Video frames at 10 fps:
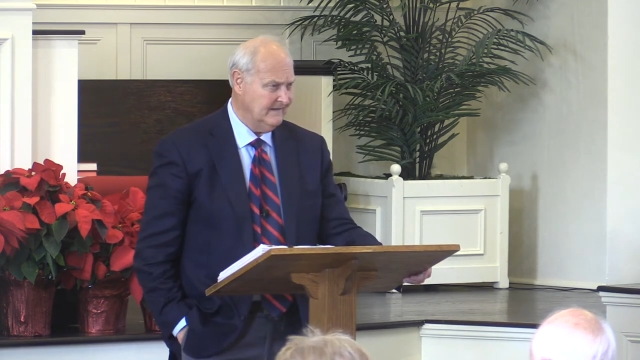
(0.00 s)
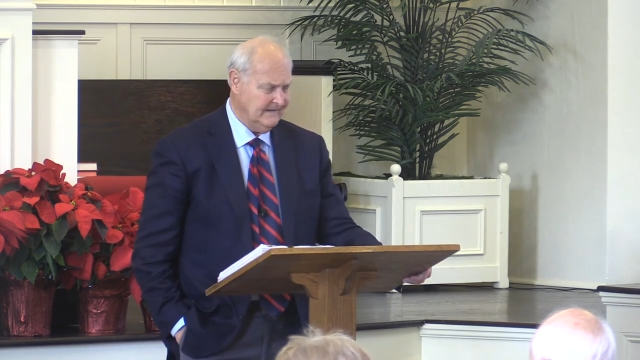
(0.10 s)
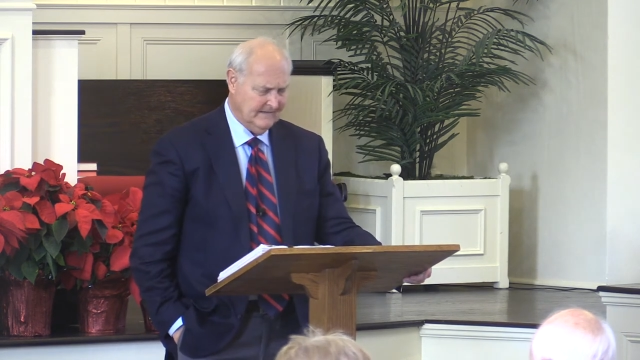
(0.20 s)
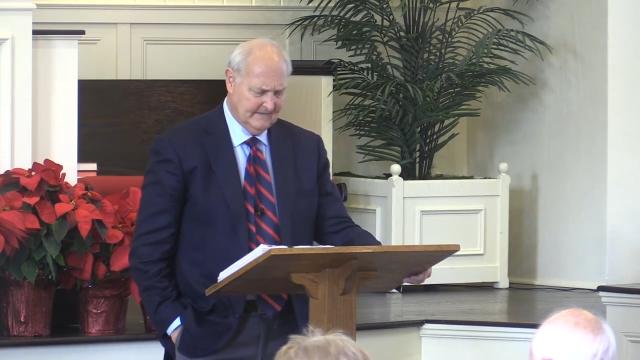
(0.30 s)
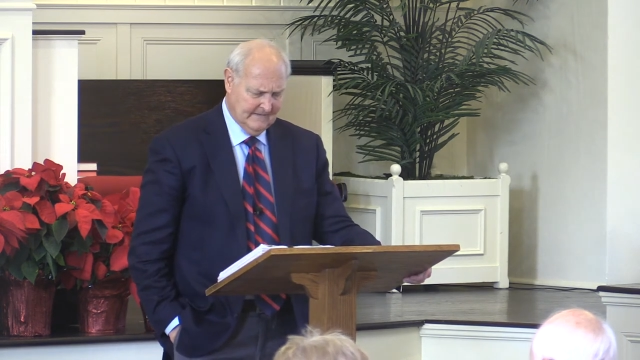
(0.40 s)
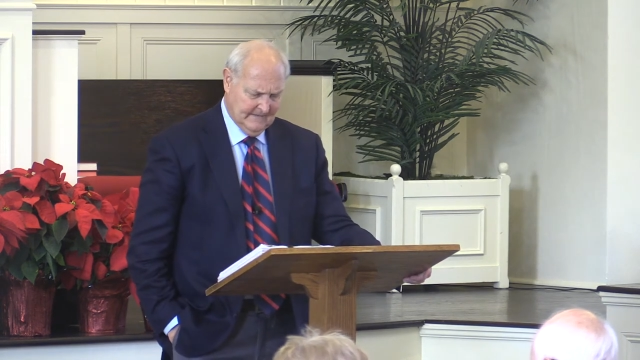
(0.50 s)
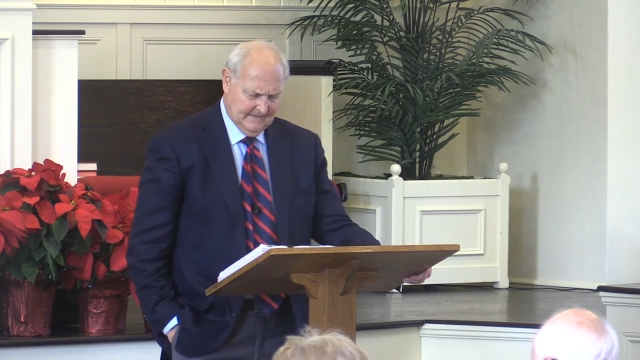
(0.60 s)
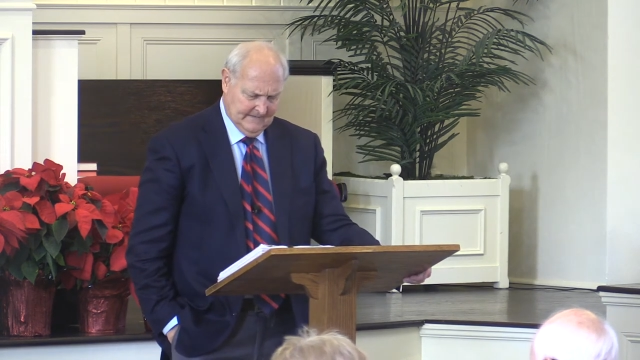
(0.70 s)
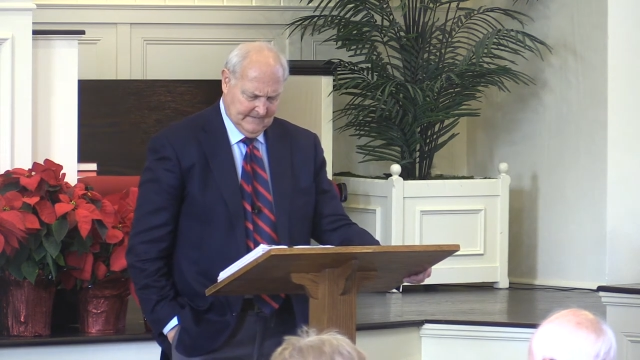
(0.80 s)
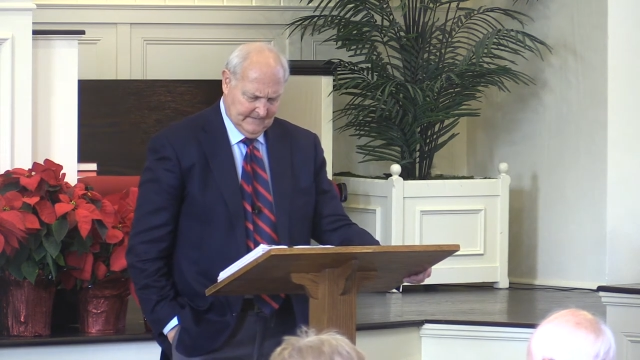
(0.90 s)

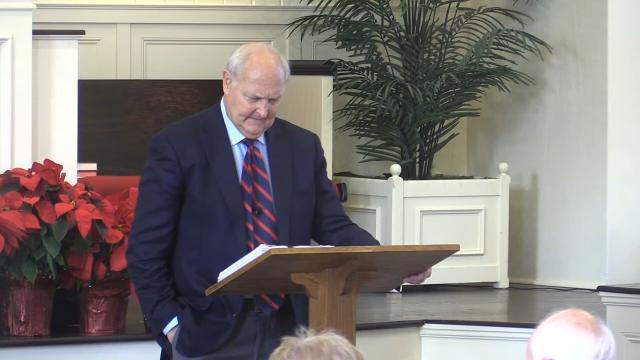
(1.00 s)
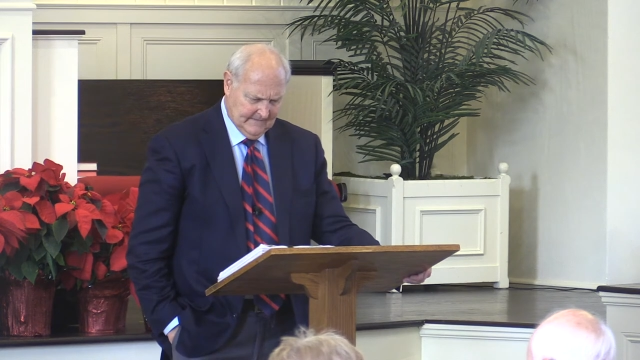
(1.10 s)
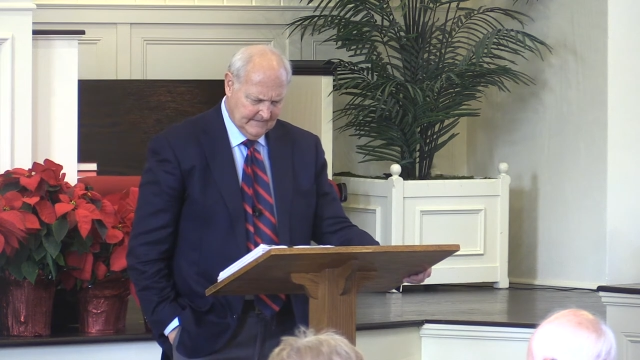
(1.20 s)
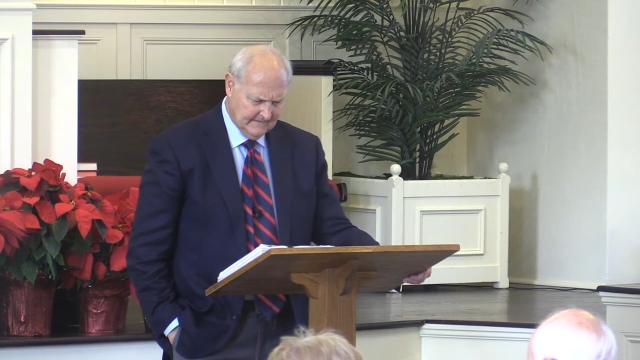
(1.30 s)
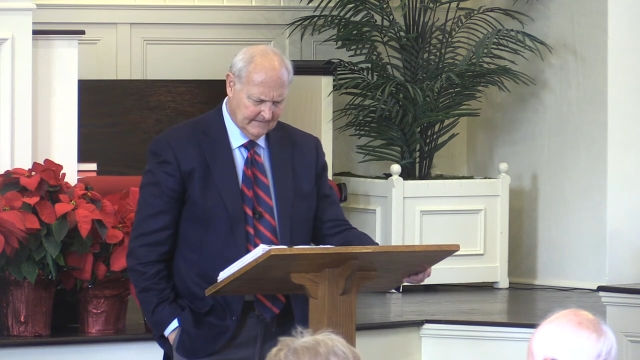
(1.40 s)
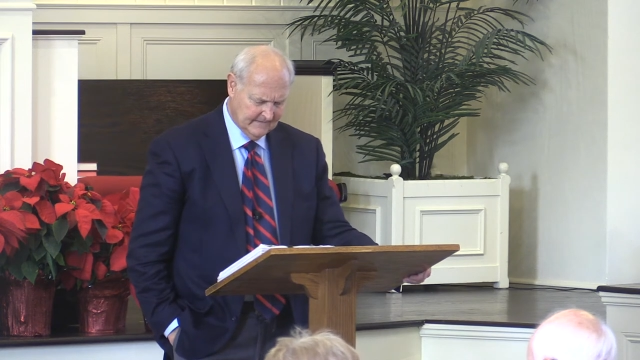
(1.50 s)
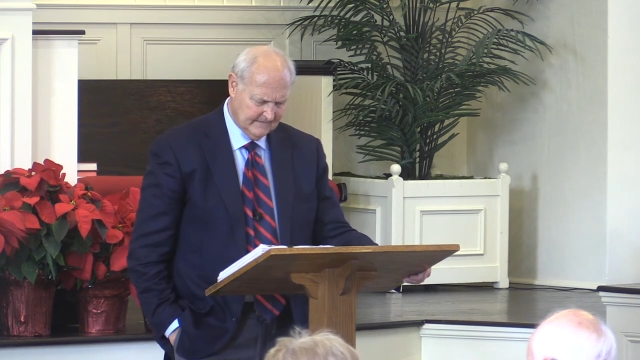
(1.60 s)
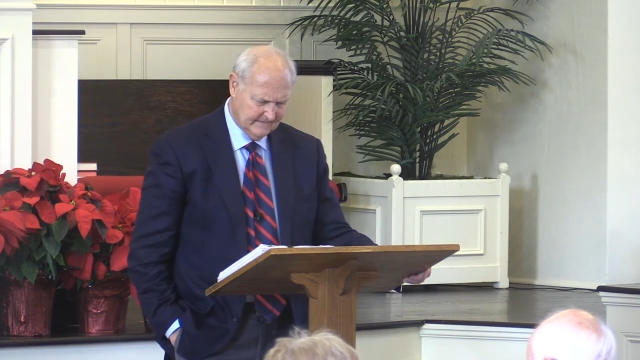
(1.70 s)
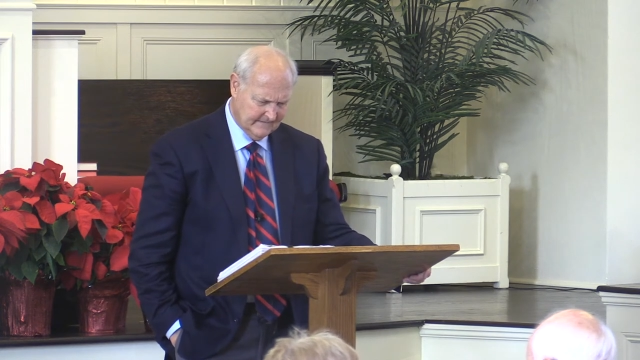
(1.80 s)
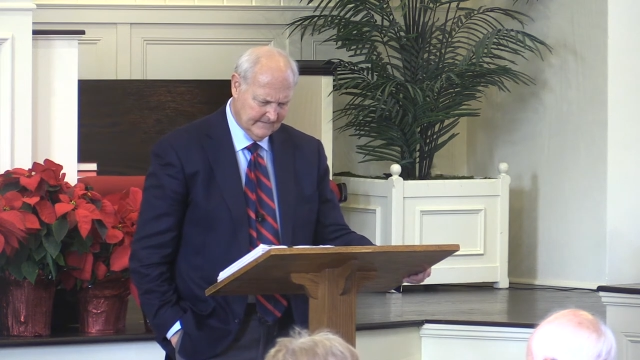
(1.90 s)

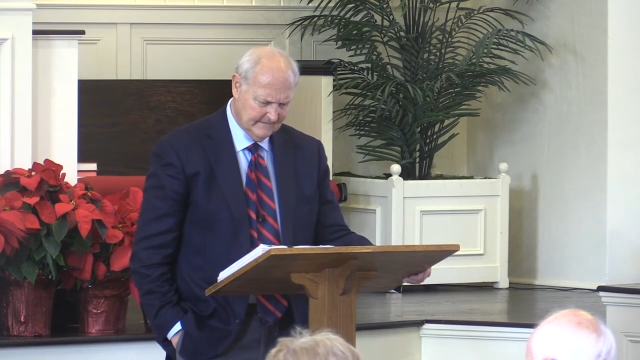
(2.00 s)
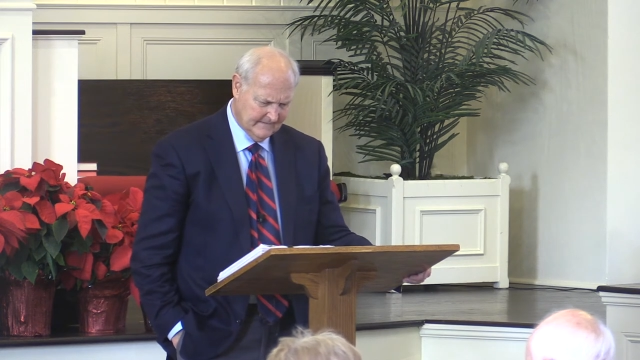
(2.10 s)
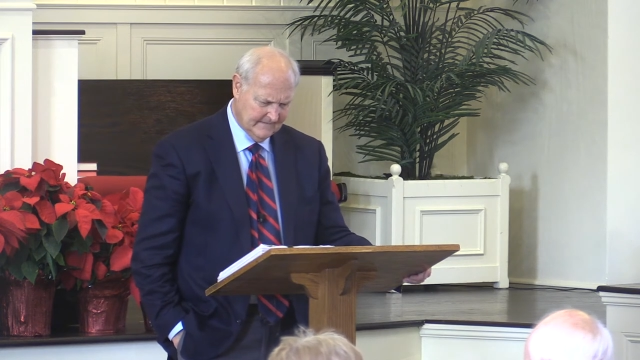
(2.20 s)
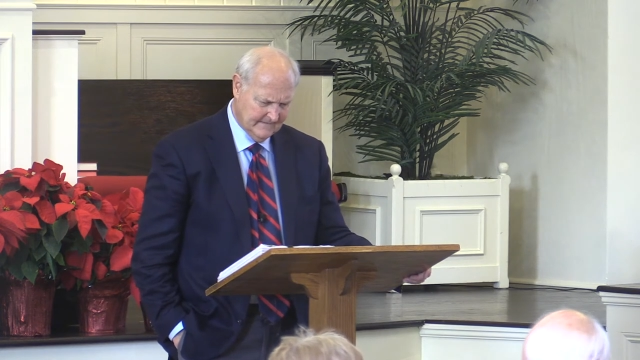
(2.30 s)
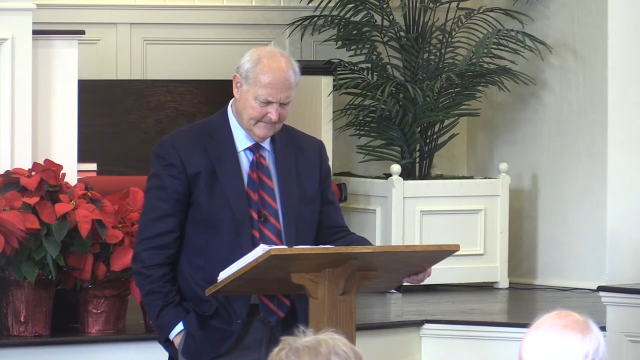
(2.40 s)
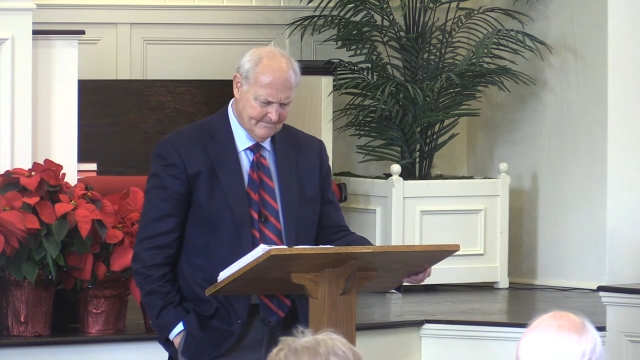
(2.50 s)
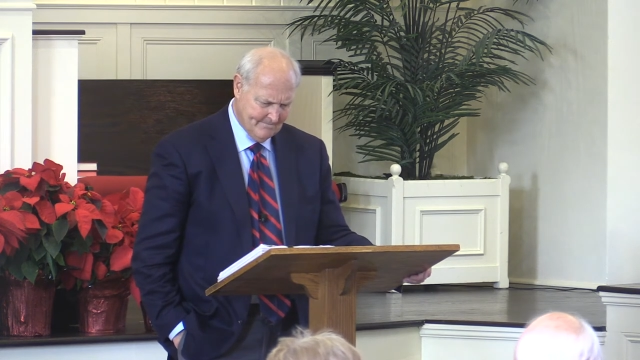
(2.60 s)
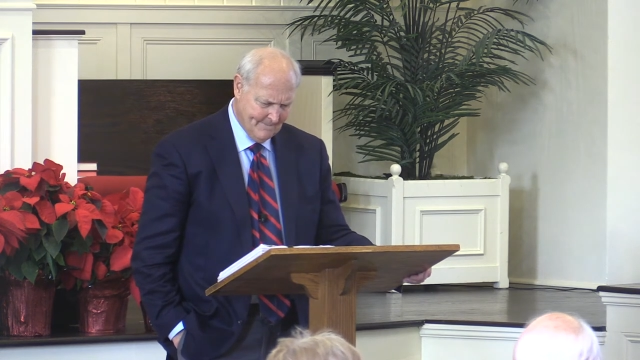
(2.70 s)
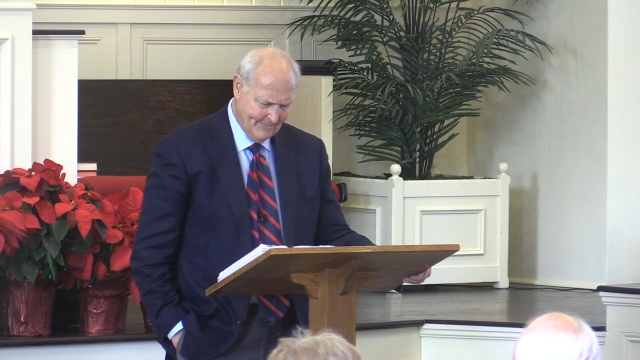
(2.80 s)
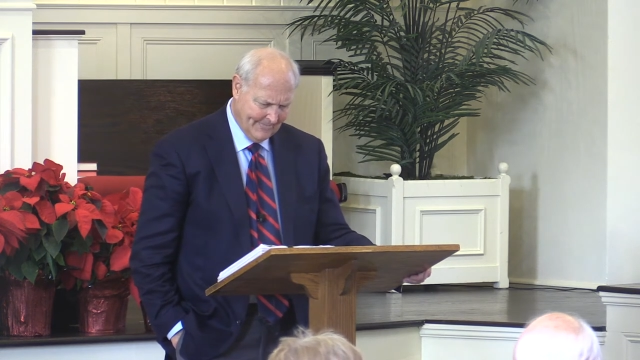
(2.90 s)

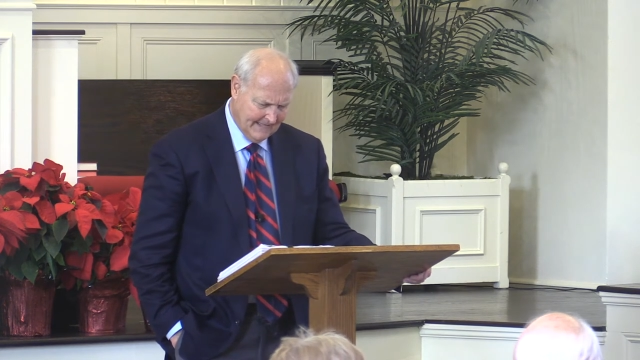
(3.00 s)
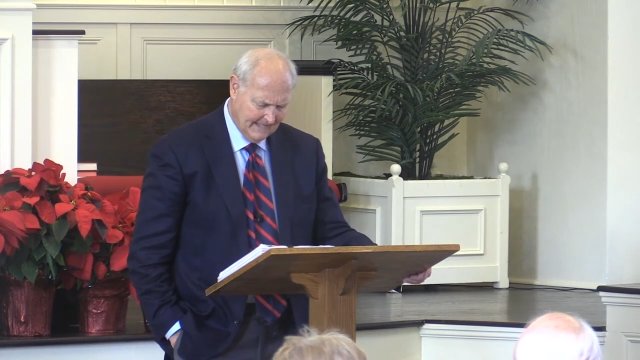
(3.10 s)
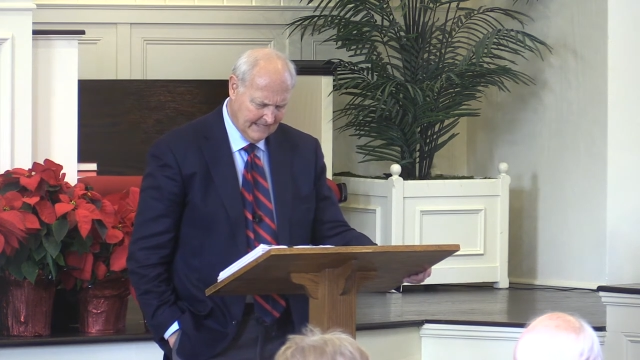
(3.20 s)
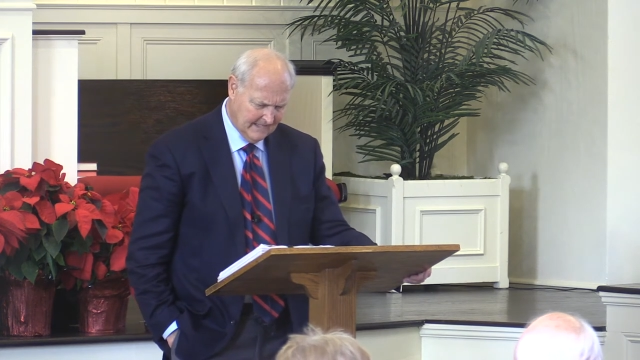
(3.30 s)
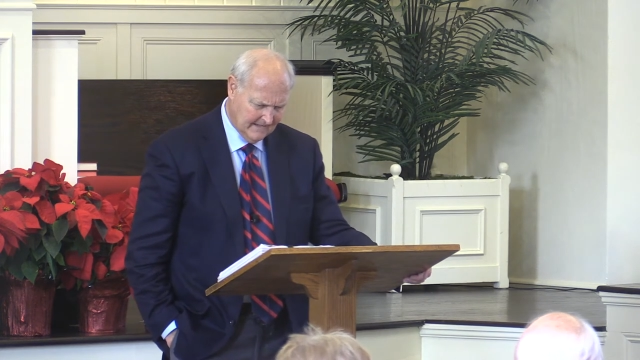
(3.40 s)
(silence)